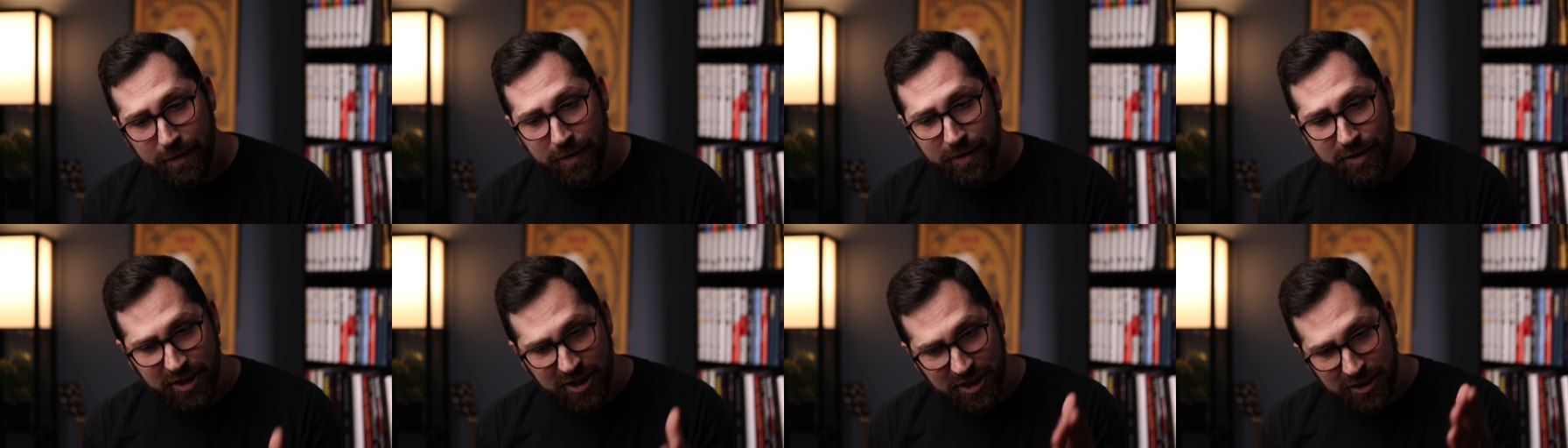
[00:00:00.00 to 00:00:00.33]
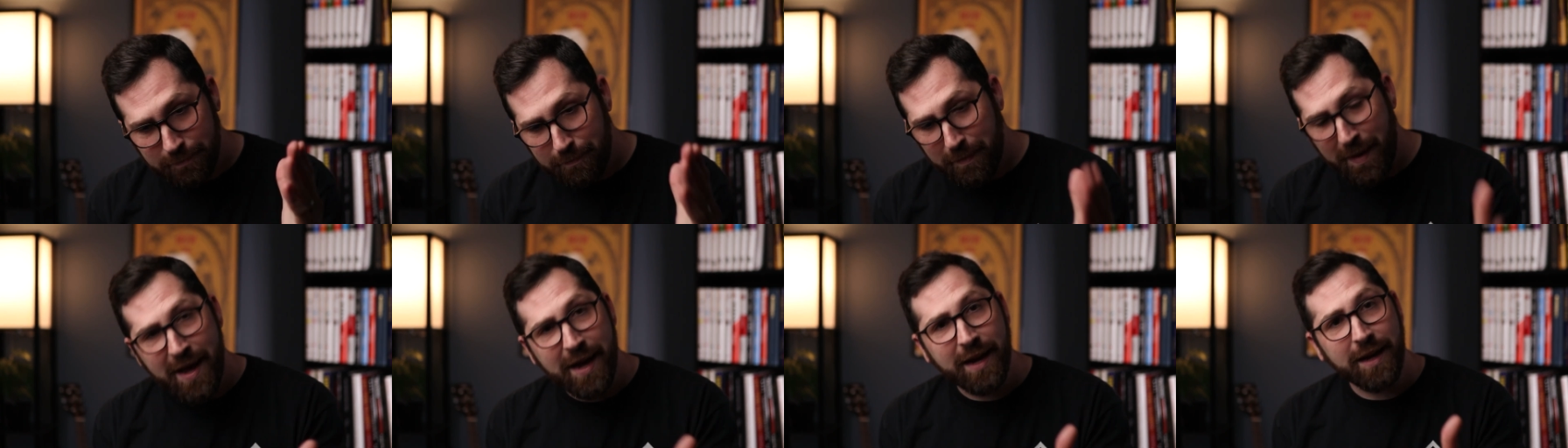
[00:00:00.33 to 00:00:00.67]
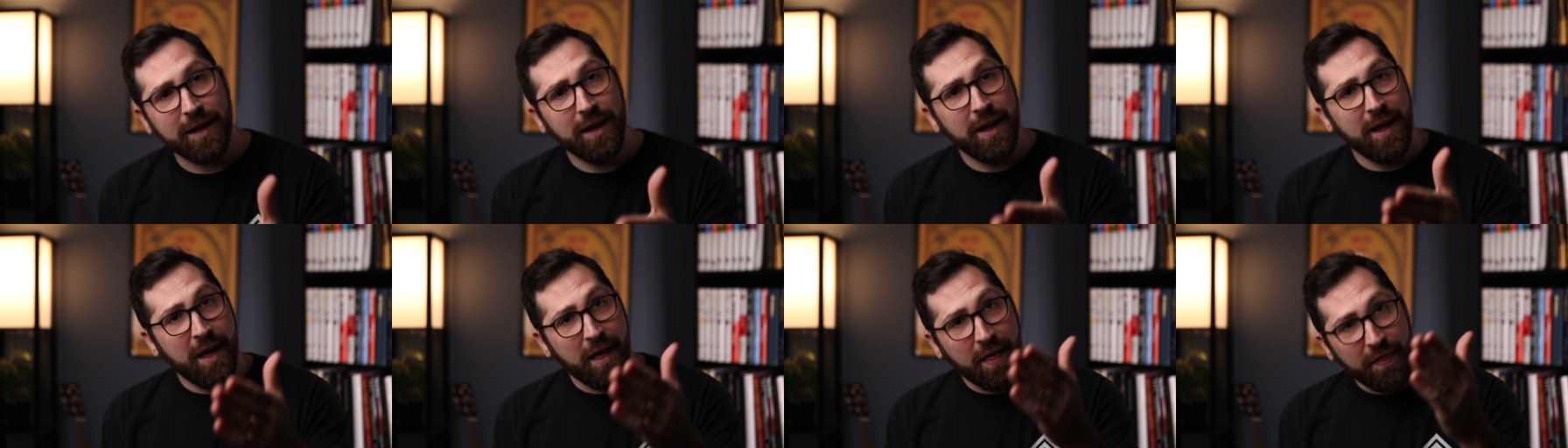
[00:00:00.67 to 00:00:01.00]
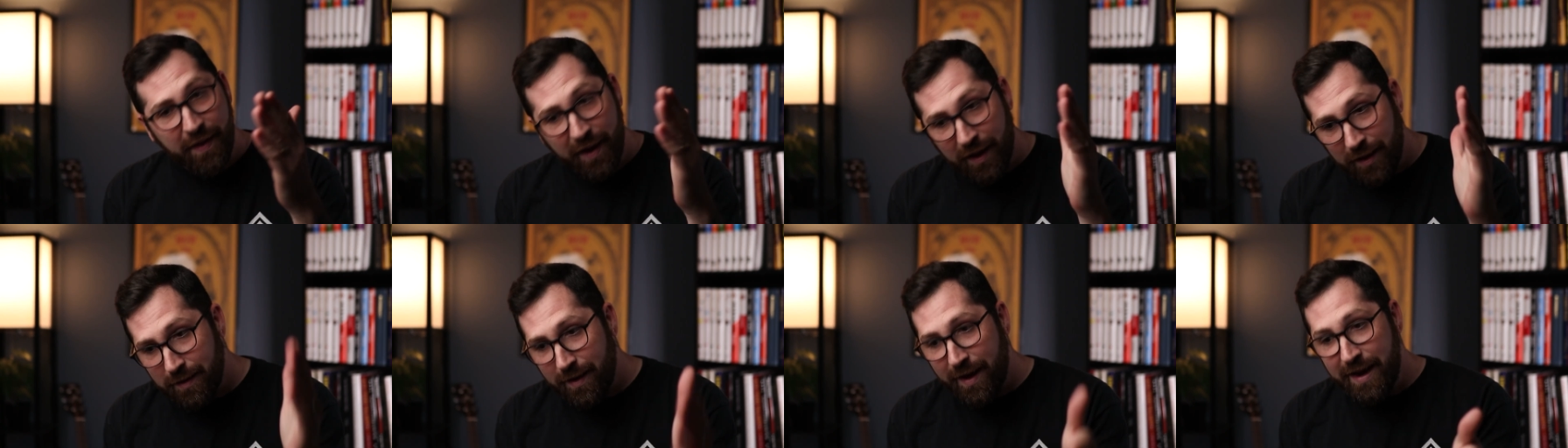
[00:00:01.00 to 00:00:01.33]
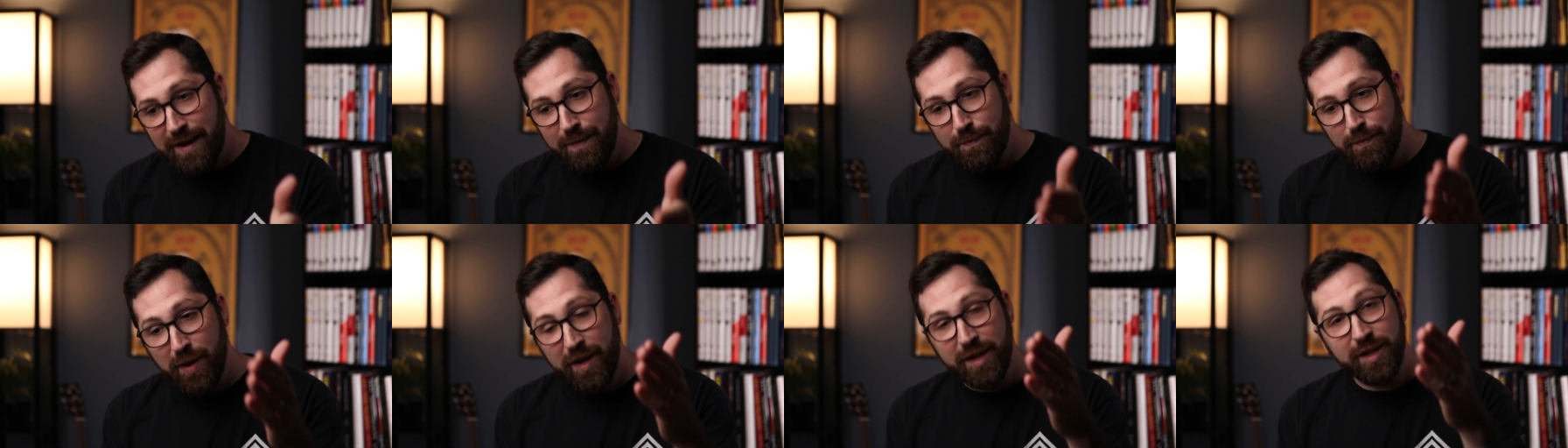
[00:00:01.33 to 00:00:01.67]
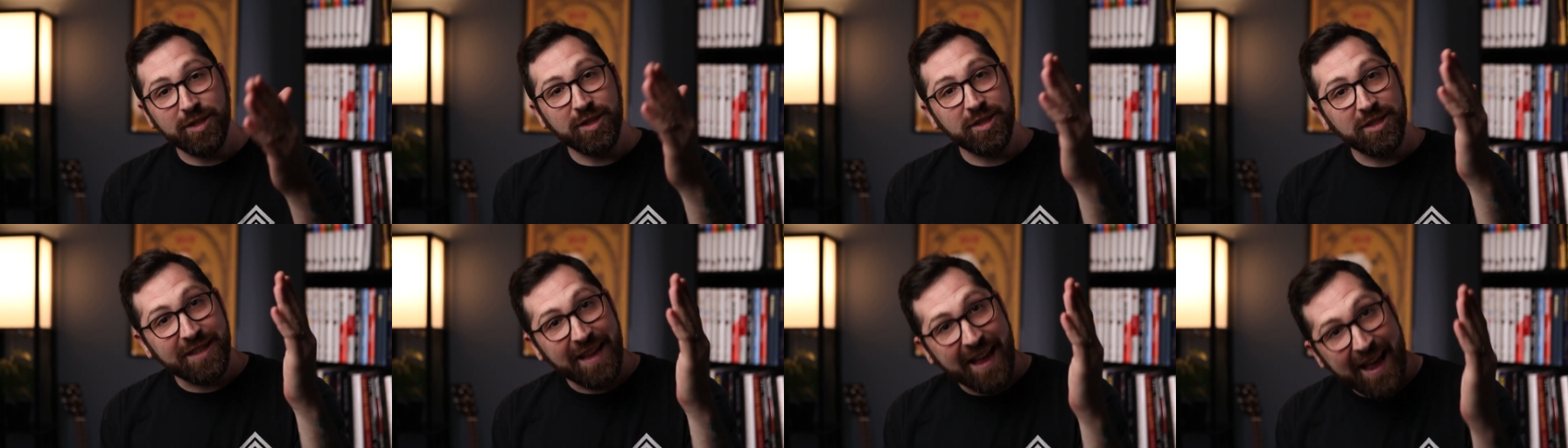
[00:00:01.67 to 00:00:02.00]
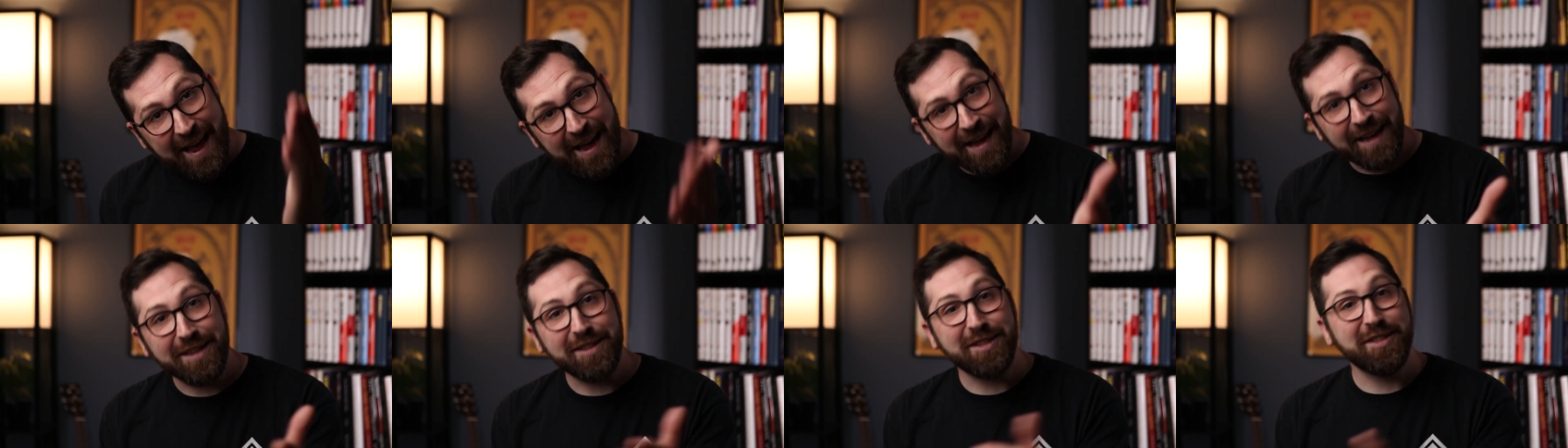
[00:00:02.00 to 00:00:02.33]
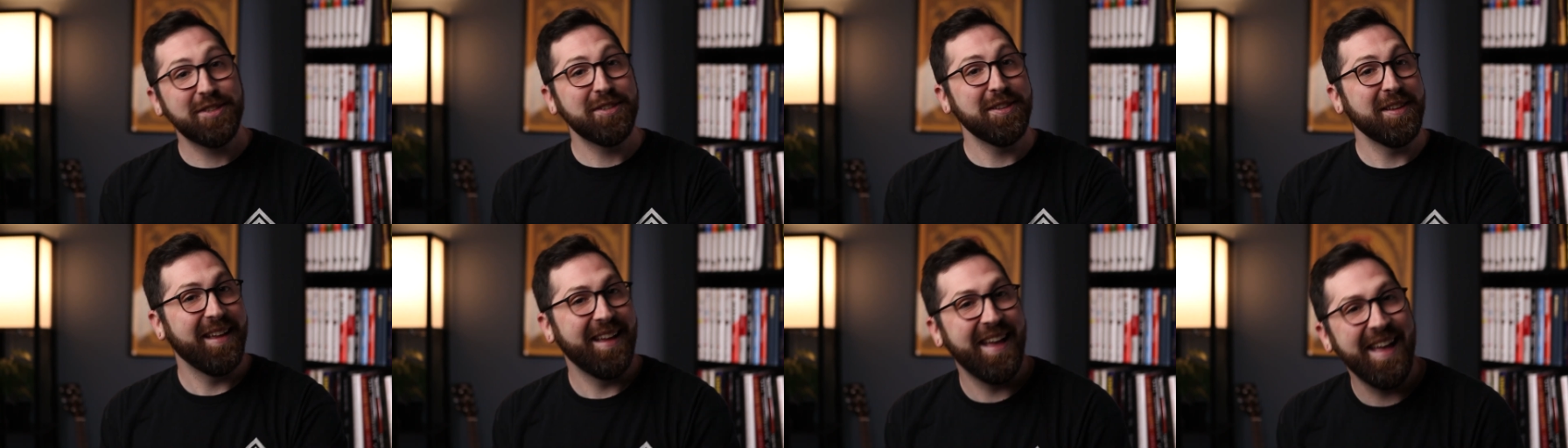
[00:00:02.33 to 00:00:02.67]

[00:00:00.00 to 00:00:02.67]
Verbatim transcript: and smack that like button's ass.